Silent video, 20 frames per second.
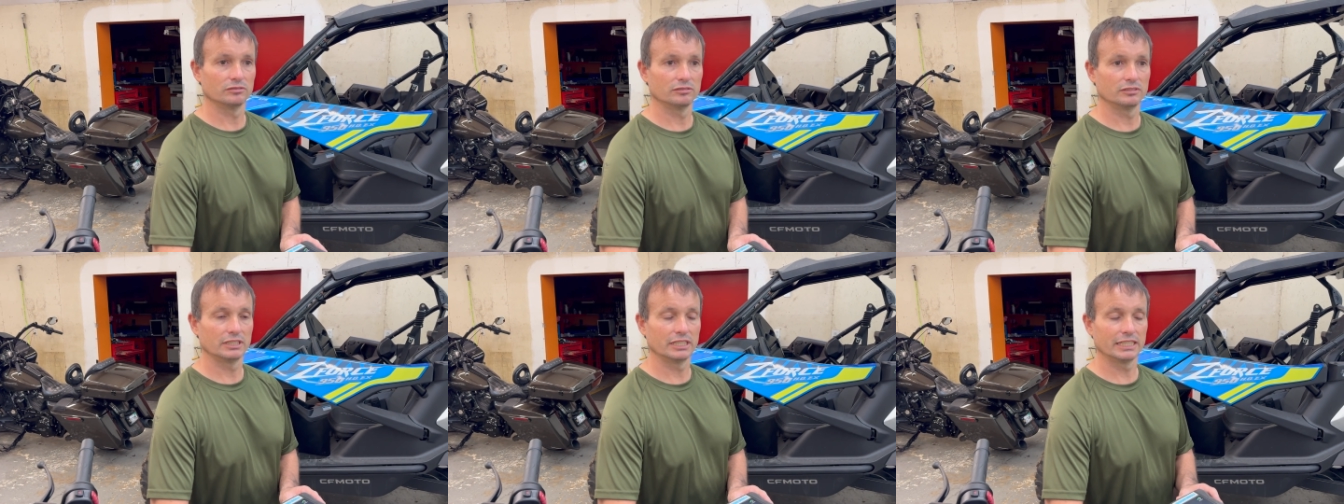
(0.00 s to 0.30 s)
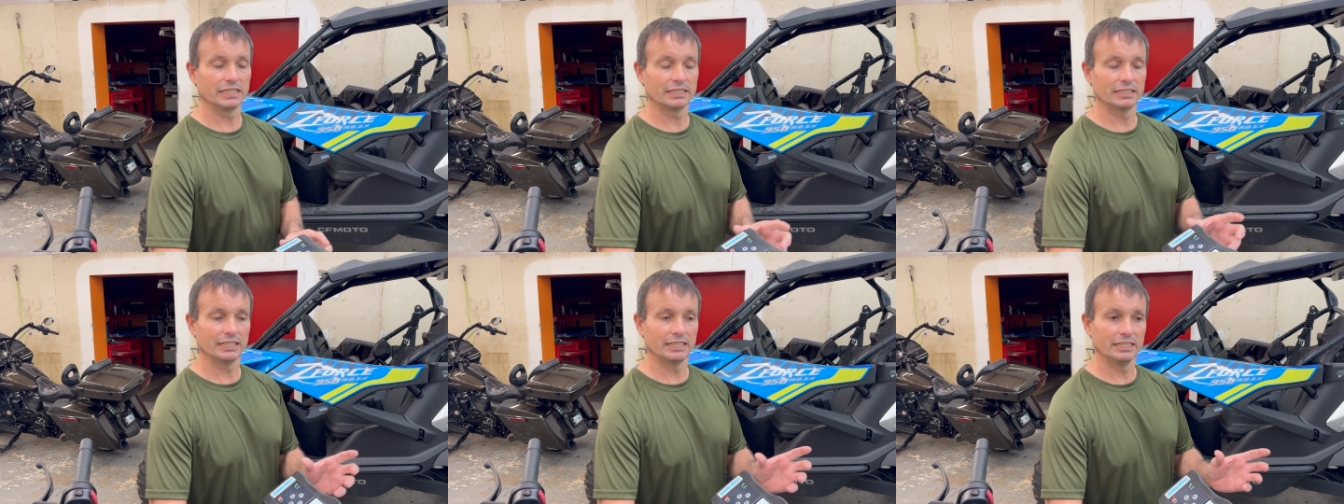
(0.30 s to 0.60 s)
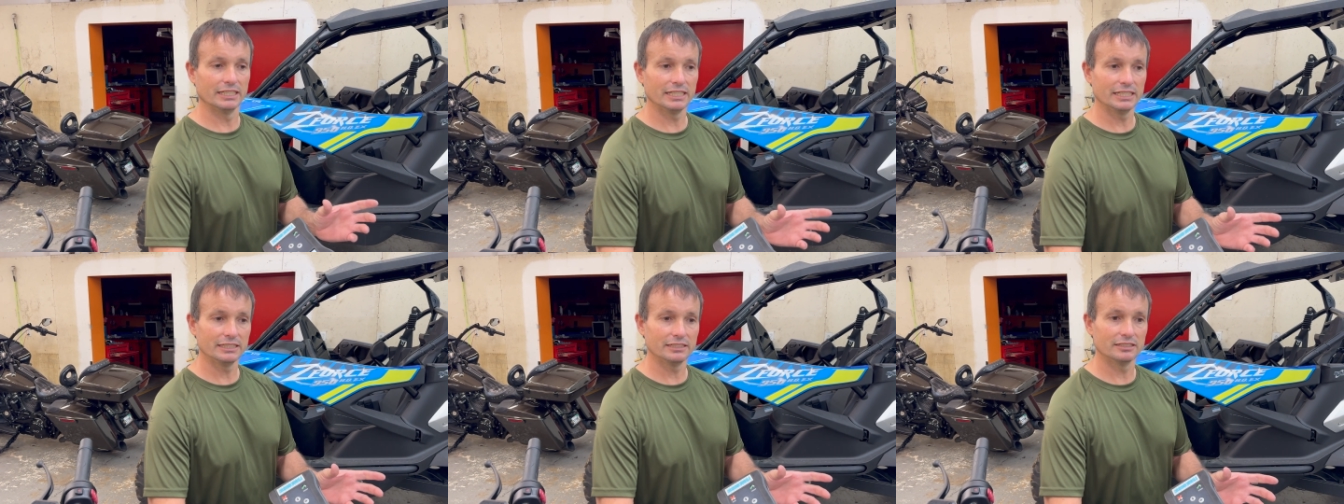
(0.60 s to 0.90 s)
thinking they
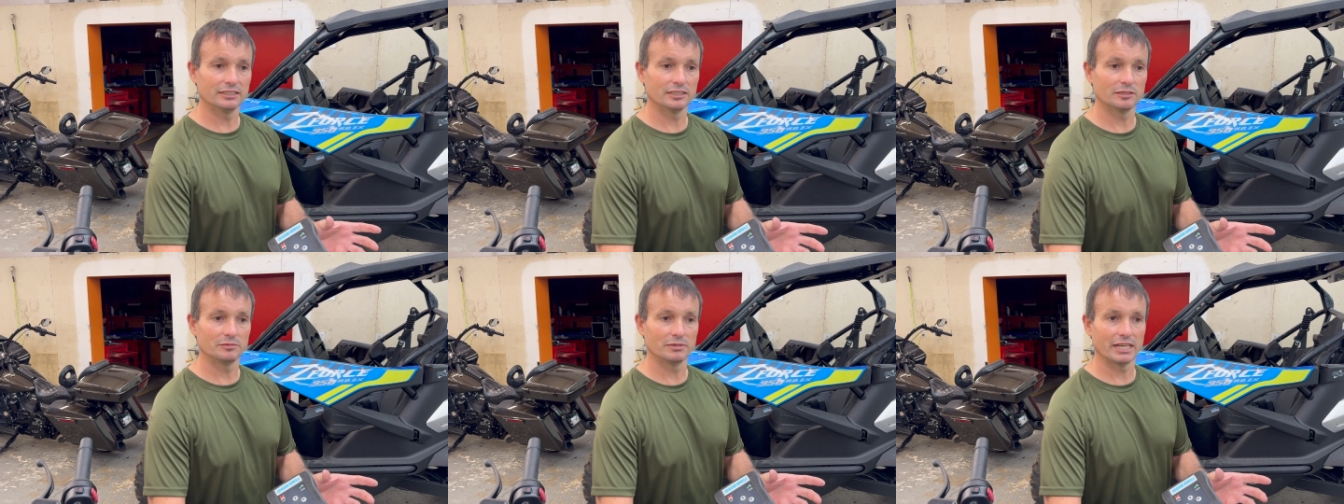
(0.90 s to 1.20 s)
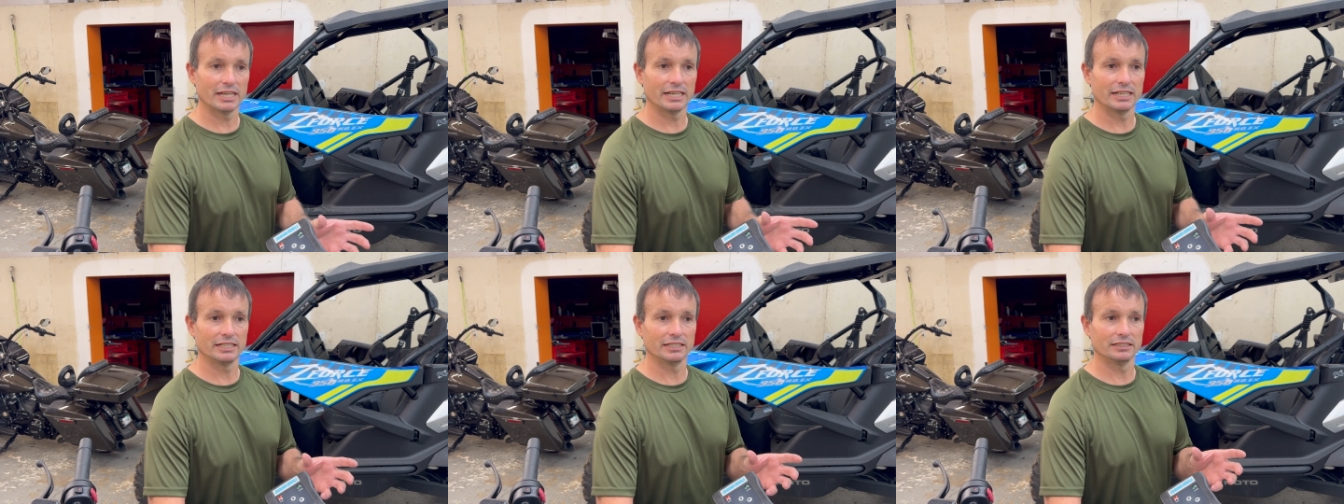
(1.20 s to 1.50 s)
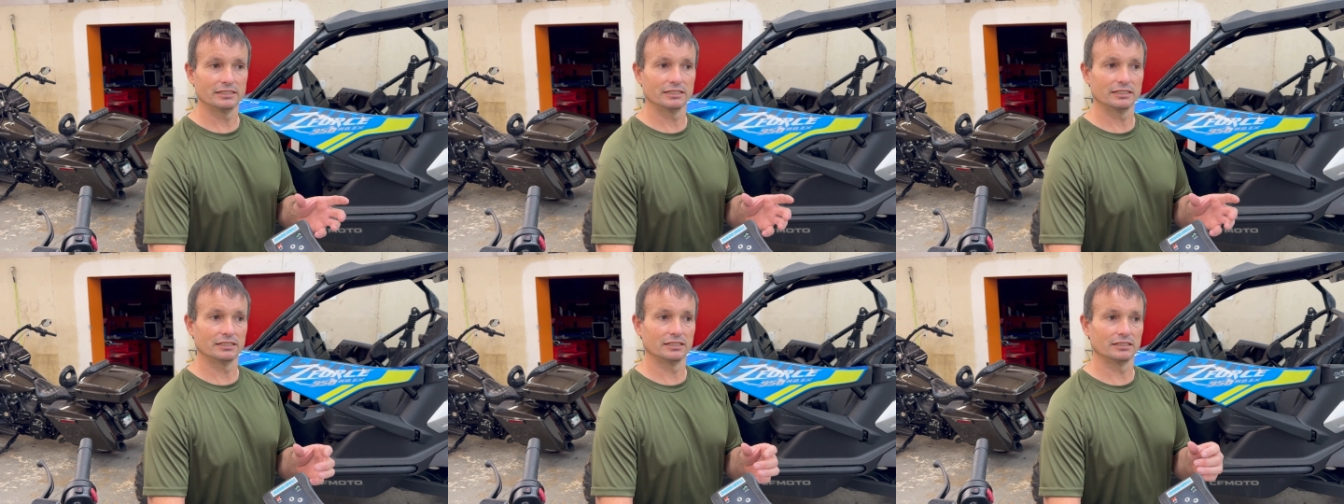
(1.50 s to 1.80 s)
need the
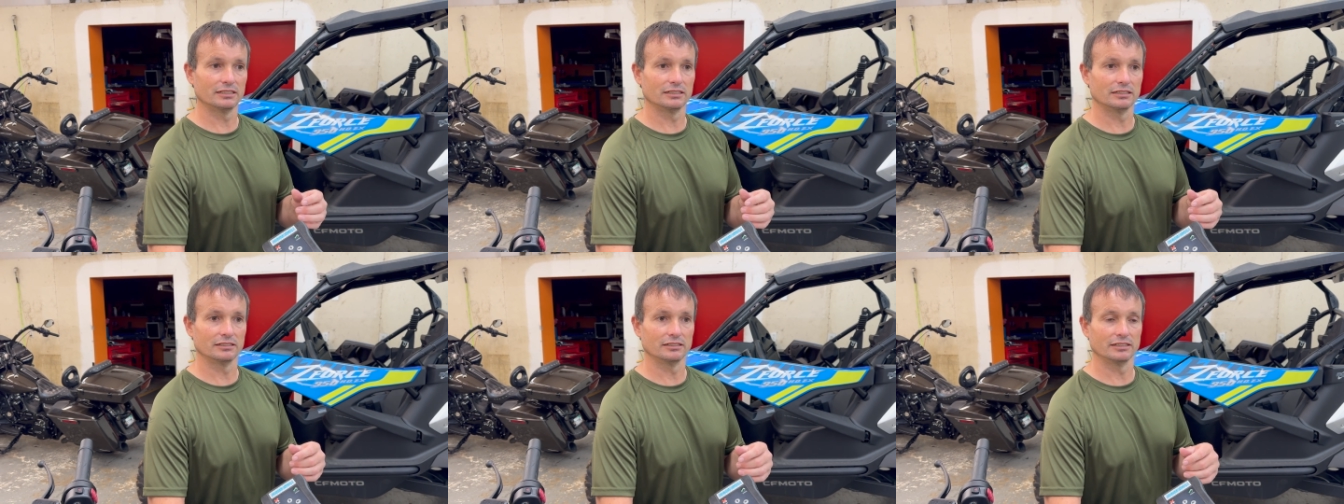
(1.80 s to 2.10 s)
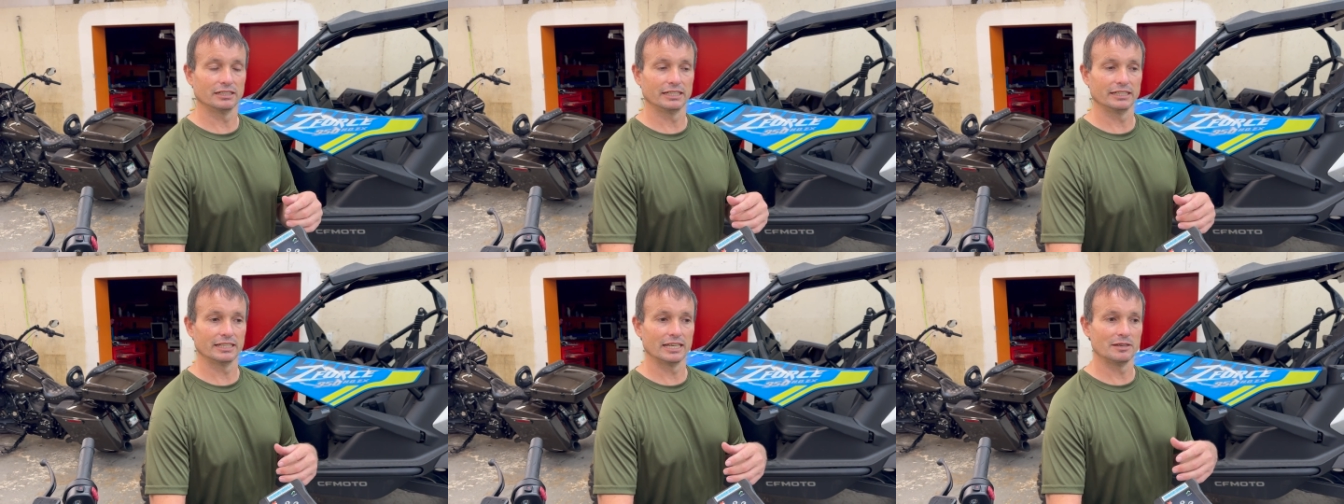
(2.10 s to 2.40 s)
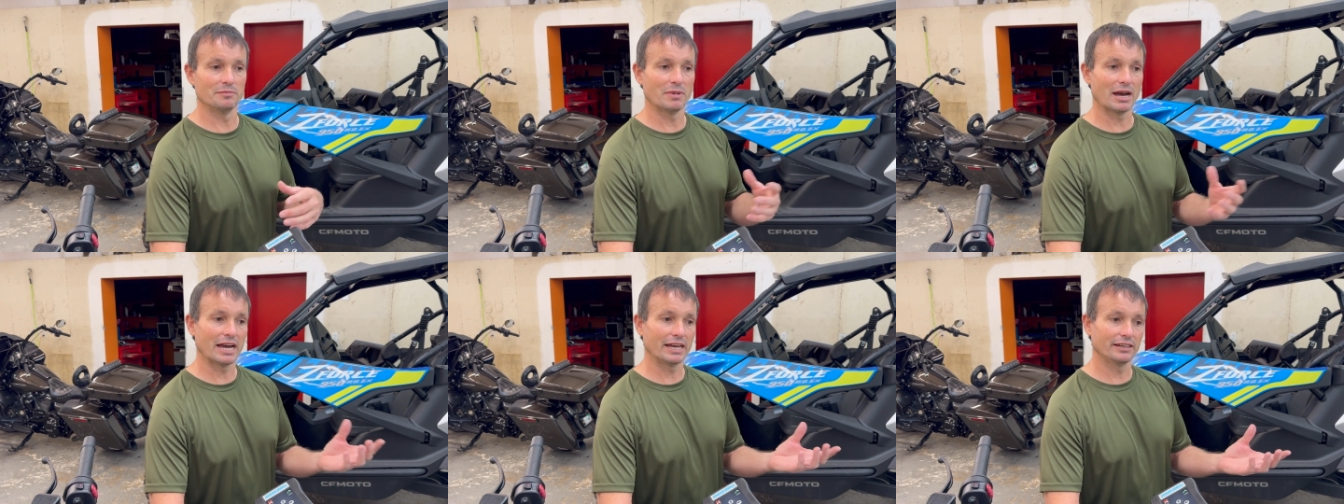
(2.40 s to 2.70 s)
update uh, and they
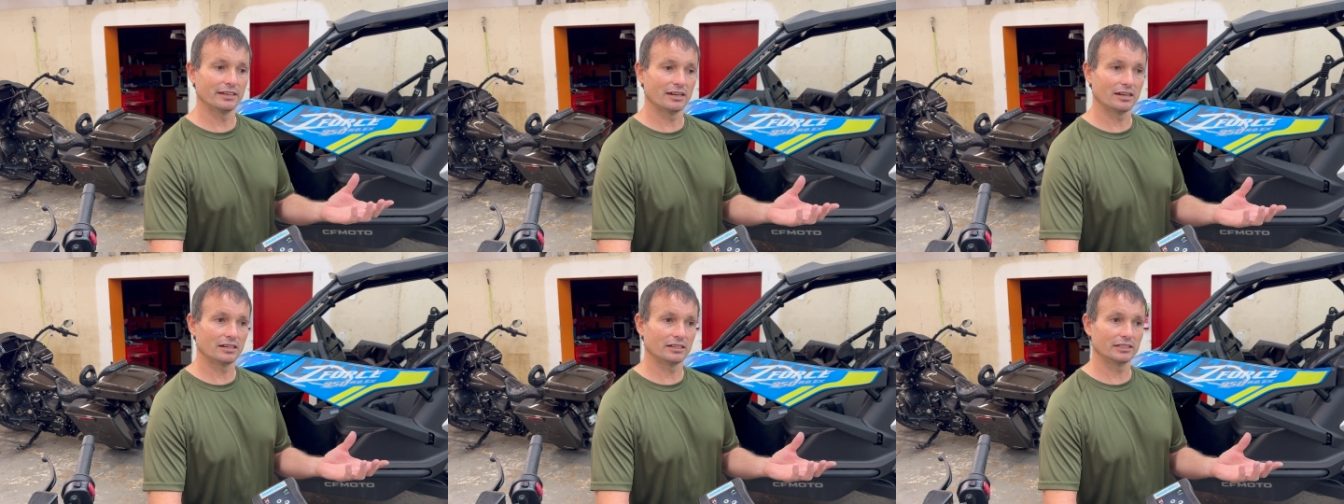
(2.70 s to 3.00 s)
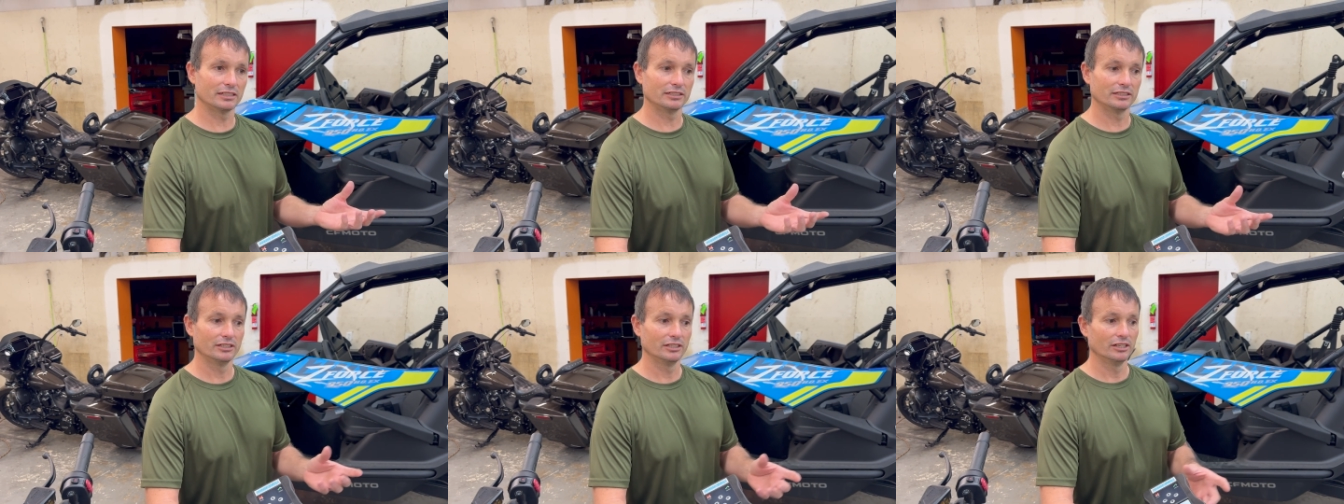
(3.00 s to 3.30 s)
might not,